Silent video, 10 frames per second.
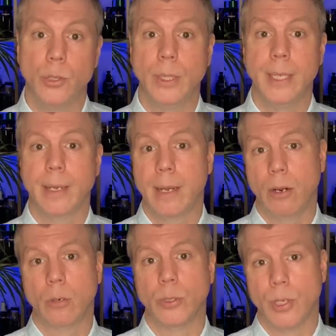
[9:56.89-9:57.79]
Juliette
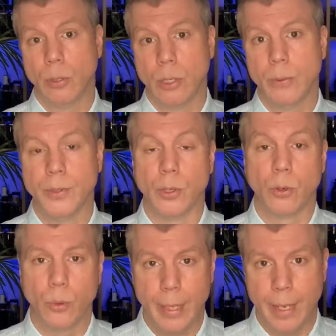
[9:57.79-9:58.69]
Caraguazzolo is the
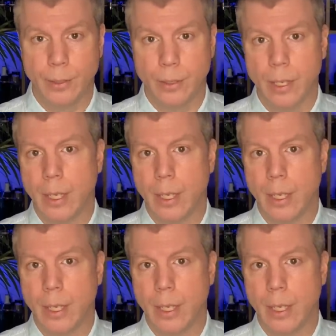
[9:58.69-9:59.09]
creator,